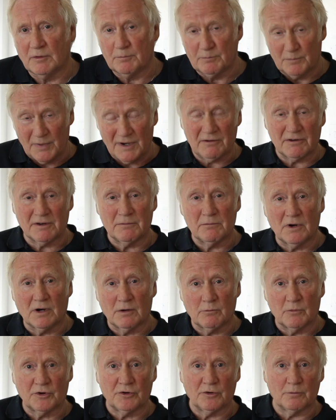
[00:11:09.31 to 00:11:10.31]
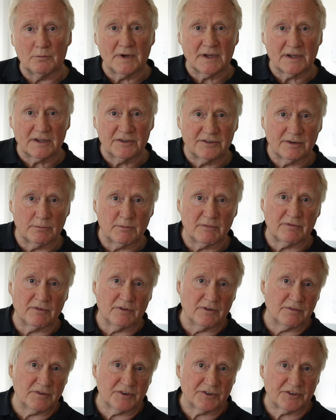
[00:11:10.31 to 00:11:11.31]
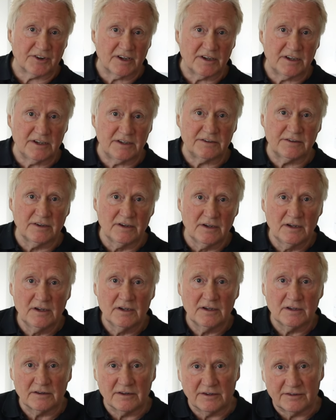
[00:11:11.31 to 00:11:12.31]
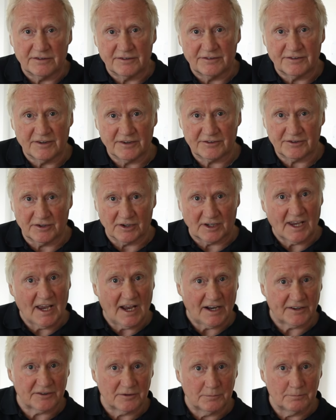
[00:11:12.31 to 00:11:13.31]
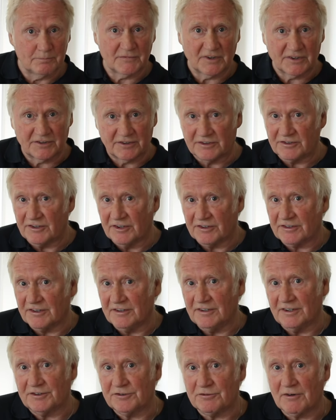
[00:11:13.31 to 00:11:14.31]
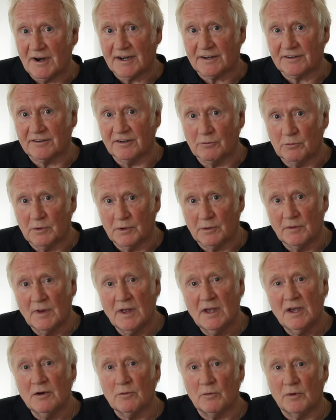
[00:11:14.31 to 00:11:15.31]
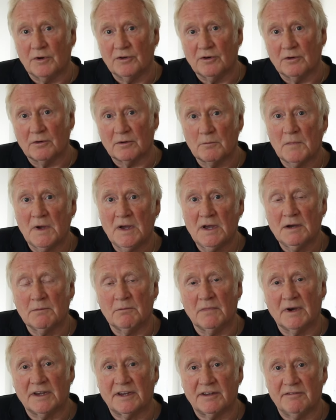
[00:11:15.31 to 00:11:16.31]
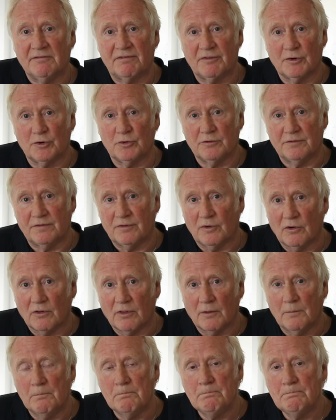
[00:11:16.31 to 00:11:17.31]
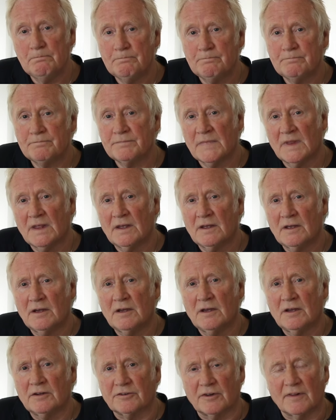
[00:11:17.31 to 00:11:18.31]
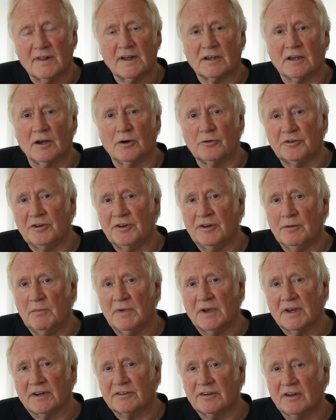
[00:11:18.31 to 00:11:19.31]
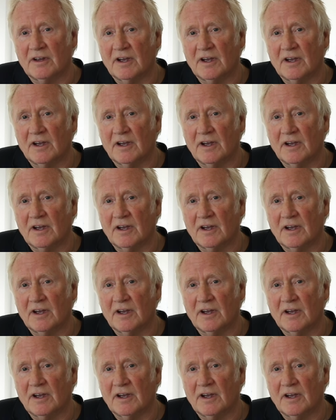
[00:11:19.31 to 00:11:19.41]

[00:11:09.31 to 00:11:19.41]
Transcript: Bearing in mind we're not making something for the fish to eat. This is just to catch them. This is just an attractor. We're not making food for them. So that goes in the mix.